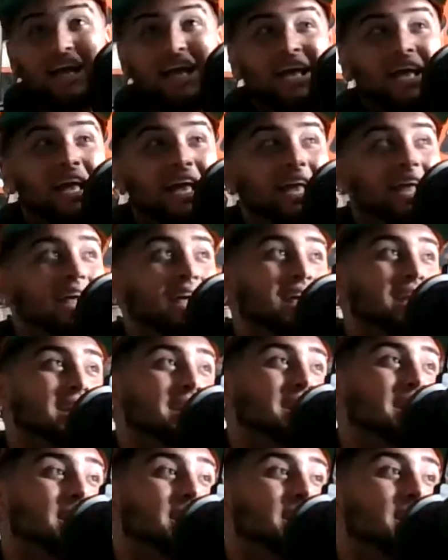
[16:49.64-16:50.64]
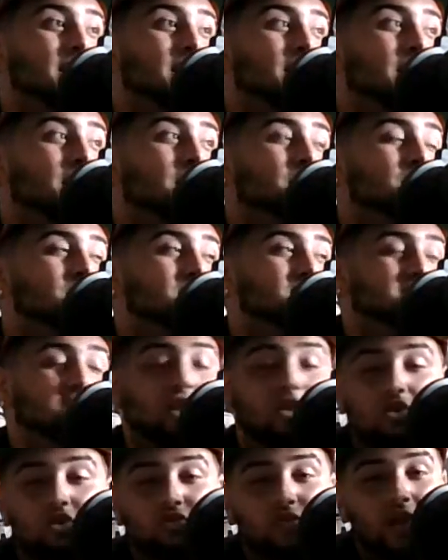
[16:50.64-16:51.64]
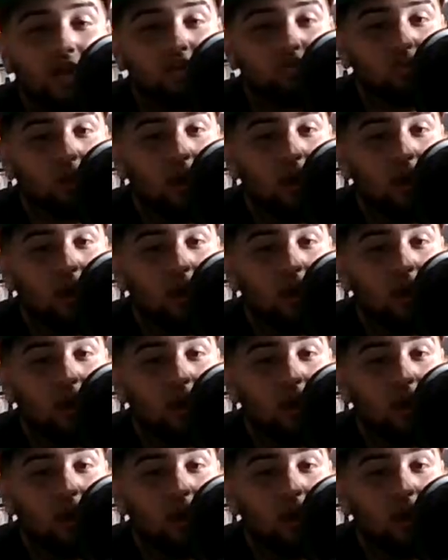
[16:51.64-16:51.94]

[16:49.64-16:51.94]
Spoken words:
And the Steelers fans were